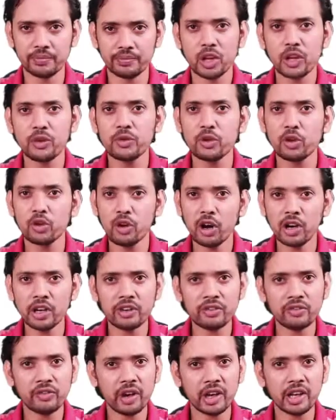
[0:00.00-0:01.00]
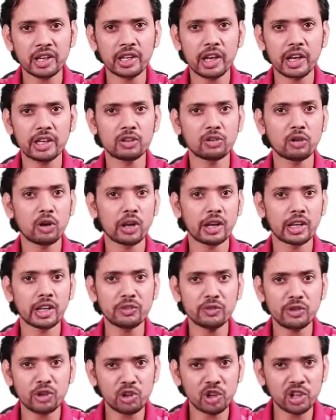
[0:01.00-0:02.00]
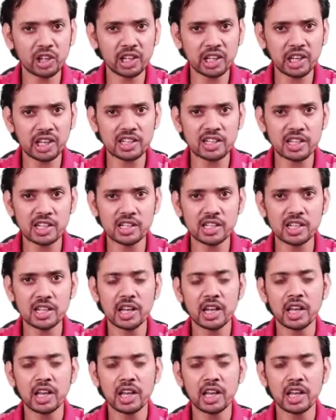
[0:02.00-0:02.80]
If you got a file that you are infrequently accessed,